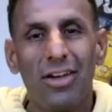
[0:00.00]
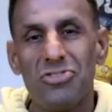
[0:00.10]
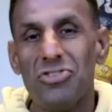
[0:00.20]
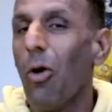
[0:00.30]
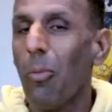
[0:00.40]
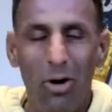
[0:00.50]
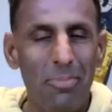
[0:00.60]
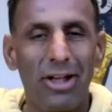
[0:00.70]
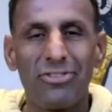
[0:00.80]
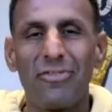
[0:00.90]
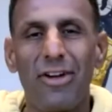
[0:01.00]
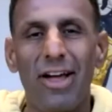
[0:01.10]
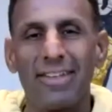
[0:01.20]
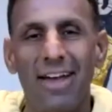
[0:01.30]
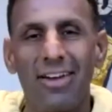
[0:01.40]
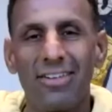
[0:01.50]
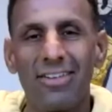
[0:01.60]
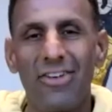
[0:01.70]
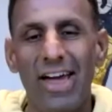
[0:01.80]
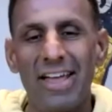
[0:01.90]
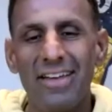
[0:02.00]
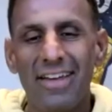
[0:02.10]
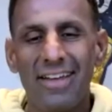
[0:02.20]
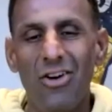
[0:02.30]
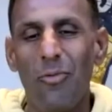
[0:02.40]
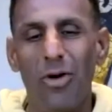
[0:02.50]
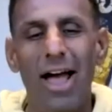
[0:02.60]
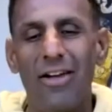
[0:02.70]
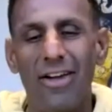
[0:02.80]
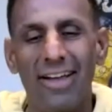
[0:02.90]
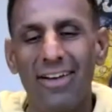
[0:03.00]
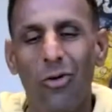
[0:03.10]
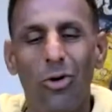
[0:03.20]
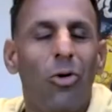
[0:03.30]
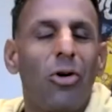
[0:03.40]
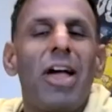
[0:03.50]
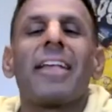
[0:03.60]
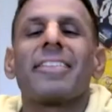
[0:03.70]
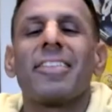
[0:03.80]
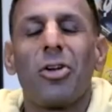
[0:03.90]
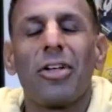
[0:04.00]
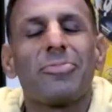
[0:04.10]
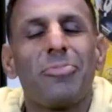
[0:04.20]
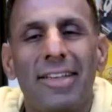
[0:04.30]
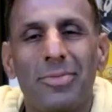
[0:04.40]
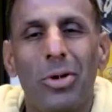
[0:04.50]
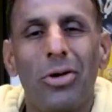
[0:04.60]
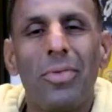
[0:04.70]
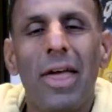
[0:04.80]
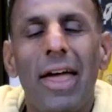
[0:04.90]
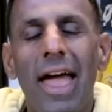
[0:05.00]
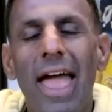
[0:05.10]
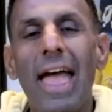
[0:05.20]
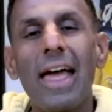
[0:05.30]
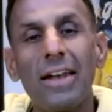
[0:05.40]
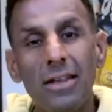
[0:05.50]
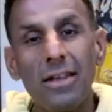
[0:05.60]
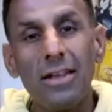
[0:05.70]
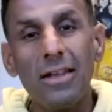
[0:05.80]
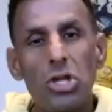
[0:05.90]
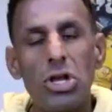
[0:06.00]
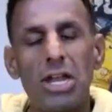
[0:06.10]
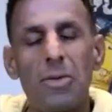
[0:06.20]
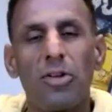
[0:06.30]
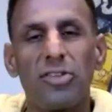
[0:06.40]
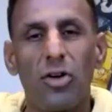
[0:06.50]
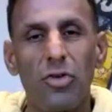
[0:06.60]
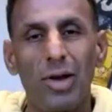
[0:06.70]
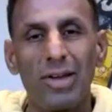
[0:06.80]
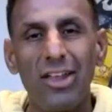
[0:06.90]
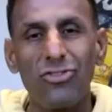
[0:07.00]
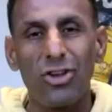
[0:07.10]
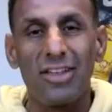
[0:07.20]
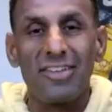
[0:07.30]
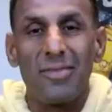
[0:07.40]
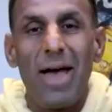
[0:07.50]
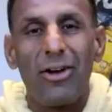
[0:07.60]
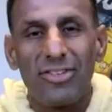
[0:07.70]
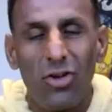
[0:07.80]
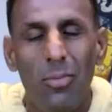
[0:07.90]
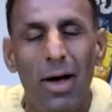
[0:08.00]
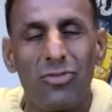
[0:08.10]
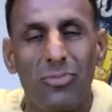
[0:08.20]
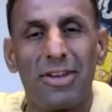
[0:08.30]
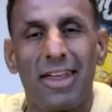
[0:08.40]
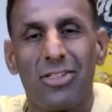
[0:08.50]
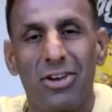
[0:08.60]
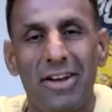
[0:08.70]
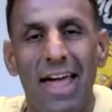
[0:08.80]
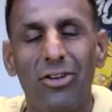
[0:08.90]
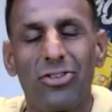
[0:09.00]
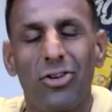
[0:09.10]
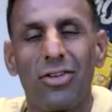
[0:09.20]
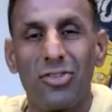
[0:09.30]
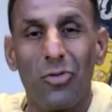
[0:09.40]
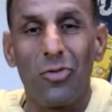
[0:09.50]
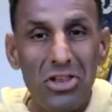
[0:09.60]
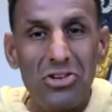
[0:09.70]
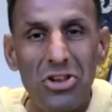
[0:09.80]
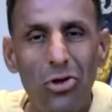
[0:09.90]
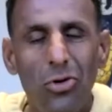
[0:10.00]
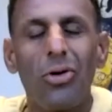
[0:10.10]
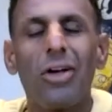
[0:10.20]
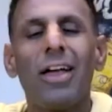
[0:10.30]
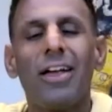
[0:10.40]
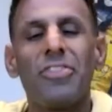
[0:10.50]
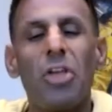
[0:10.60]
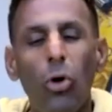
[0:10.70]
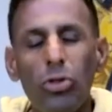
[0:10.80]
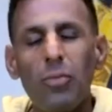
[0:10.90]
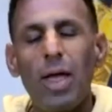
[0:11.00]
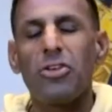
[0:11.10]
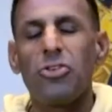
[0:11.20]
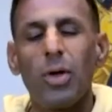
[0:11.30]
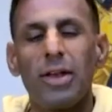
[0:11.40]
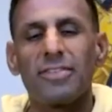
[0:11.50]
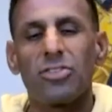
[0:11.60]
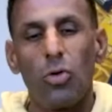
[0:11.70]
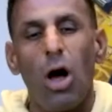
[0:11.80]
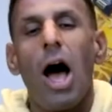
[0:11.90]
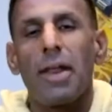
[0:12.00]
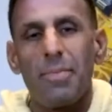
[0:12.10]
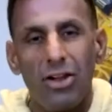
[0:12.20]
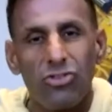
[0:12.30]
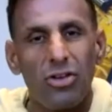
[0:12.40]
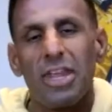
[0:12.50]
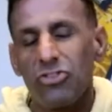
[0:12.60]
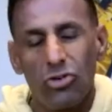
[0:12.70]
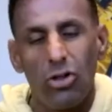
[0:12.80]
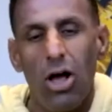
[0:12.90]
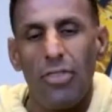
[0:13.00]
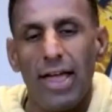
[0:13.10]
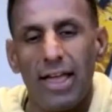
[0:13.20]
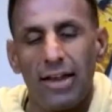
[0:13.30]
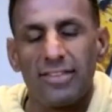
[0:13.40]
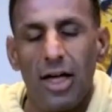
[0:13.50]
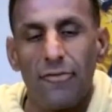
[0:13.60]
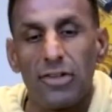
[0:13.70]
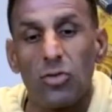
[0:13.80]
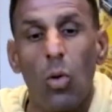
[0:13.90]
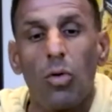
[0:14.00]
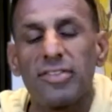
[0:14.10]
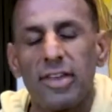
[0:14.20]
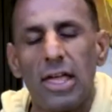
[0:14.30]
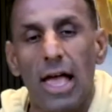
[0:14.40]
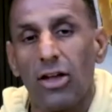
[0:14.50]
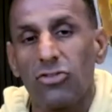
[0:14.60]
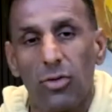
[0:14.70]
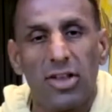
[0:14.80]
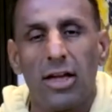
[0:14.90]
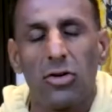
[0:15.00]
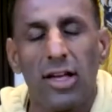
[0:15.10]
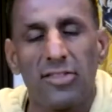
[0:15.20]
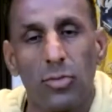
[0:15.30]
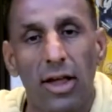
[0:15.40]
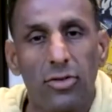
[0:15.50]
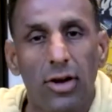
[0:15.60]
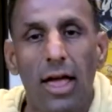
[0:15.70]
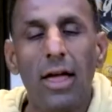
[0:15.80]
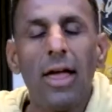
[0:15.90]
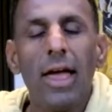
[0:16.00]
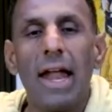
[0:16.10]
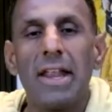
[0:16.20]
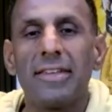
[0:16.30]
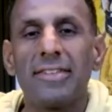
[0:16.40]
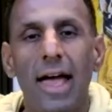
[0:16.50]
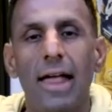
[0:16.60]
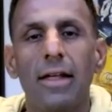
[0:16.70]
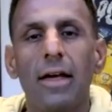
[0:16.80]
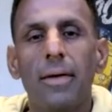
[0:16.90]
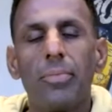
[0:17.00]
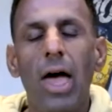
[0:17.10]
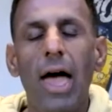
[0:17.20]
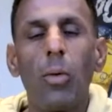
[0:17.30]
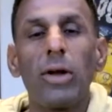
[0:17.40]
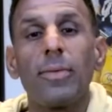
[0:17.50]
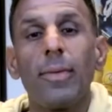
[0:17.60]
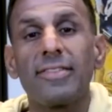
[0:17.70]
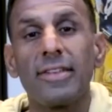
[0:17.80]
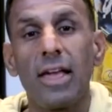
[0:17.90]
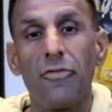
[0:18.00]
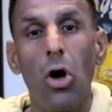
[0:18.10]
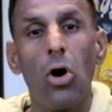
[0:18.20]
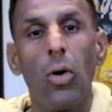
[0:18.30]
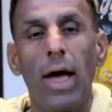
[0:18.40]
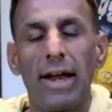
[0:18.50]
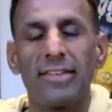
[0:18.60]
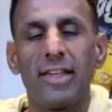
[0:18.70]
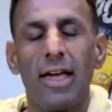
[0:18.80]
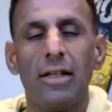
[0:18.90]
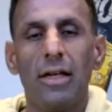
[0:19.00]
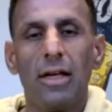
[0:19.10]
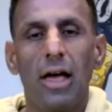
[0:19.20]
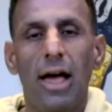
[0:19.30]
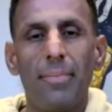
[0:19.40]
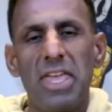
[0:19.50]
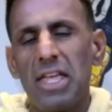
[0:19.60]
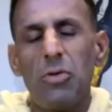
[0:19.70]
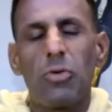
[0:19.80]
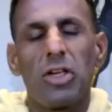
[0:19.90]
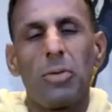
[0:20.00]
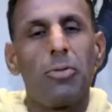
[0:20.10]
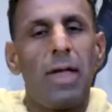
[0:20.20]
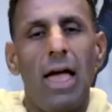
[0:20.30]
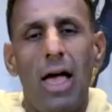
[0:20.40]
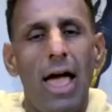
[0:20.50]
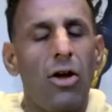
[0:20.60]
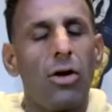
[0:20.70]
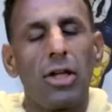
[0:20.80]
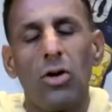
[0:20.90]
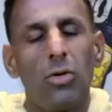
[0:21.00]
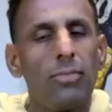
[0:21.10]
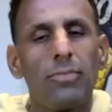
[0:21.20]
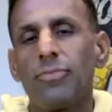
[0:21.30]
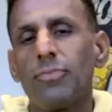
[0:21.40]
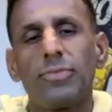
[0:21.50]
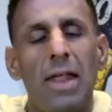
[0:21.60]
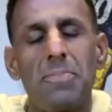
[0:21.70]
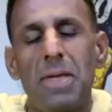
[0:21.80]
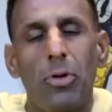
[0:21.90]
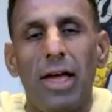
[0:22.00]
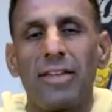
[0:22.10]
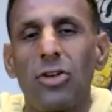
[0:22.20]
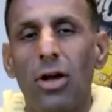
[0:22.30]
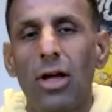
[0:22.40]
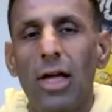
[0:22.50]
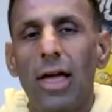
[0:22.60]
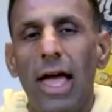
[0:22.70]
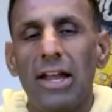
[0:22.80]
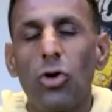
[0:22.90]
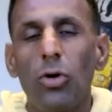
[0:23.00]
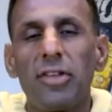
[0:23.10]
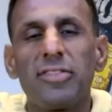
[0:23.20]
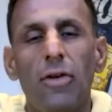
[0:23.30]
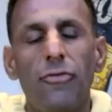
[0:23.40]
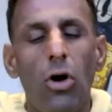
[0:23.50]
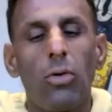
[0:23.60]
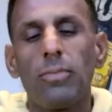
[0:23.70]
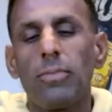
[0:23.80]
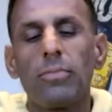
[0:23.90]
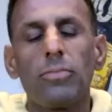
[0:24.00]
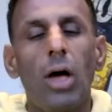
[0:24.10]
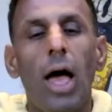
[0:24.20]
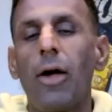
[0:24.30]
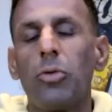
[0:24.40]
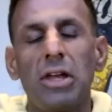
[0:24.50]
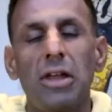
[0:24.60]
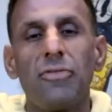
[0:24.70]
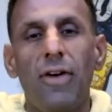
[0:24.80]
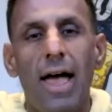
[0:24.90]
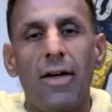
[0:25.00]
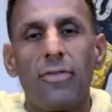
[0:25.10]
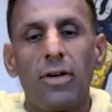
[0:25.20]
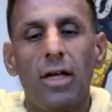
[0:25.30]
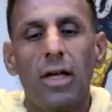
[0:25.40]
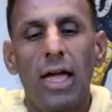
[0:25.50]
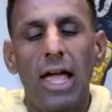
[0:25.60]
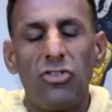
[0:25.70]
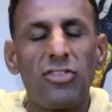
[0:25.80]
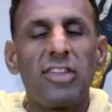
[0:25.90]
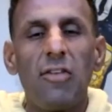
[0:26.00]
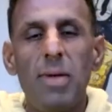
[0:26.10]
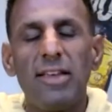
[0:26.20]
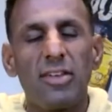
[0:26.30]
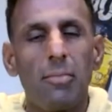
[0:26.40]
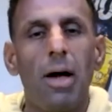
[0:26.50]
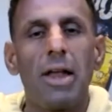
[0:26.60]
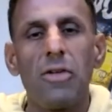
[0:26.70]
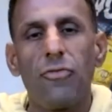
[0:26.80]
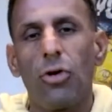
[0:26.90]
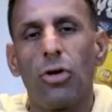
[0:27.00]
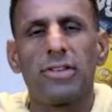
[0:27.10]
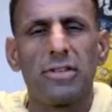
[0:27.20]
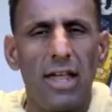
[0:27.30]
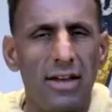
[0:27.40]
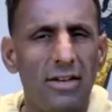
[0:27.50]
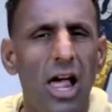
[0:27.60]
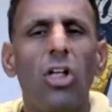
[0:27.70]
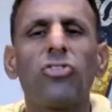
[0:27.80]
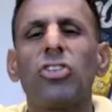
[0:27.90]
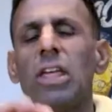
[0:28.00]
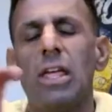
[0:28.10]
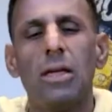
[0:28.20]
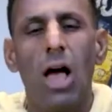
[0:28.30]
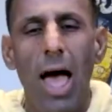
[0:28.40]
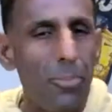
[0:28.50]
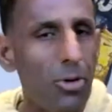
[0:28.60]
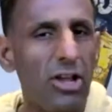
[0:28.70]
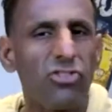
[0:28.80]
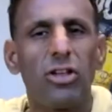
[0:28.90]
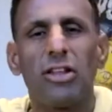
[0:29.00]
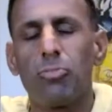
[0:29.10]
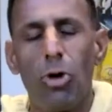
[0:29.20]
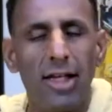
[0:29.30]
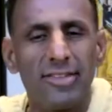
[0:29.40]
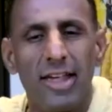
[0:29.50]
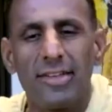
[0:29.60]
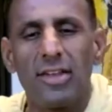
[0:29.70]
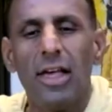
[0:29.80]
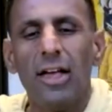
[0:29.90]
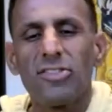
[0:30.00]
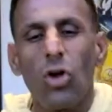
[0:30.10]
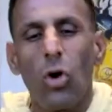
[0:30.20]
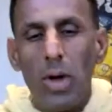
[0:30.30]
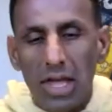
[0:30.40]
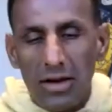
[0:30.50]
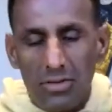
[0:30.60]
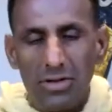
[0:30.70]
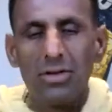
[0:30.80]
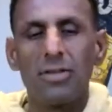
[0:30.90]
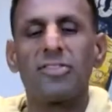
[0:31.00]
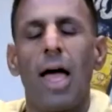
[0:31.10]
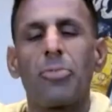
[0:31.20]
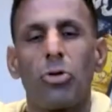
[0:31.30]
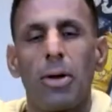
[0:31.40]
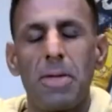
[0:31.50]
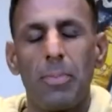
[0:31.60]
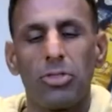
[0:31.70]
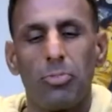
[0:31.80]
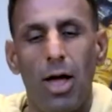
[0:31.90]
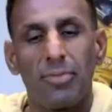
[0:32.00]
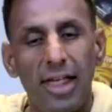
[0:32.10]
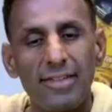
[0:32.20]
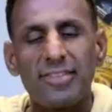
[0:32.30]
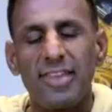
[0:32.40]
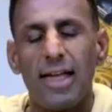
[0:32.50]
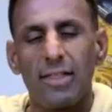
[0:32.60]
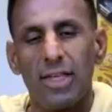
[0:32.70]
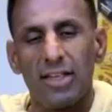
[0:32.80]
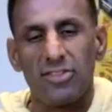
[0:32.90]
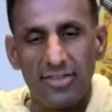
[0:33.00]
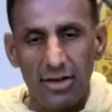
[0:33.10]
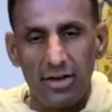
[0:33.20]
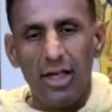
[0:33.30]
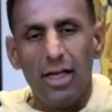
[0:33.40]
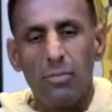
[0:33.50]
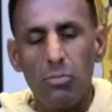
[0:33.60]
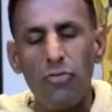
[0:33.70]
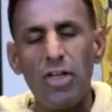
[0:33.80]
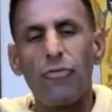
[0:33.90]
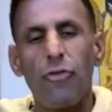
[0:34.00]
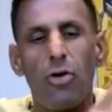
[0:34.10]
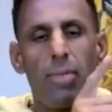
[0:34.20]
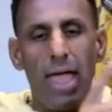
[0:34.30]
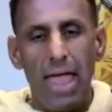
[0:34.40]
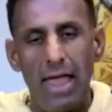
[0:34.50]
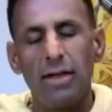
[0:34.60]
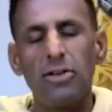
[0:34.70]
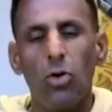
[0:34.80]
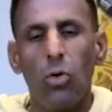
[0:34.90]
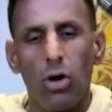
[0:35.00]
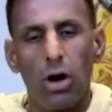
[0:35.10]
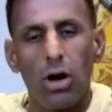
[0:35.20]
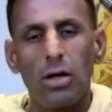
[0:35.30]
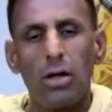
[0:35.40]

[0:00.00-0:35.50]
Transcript: no more budget for headcount right no more hiring or, or as little as possible and you need to preserve your retention because it matters so much, particularly in a downturn. So, what do you do? The only way to do it is through automation, digital, all that kind of stuff. And so, what we're seeing, I actually was talking to a customer yesterday, and he said, I went to my CFO and I said, um, he, he was going to hire, you know, 10 people next year. And he told his CFO, I only need five and just give me some money for technology, operations, process, so we can stop throwing people at the problem. So that's the second thing. So I said, moving from and or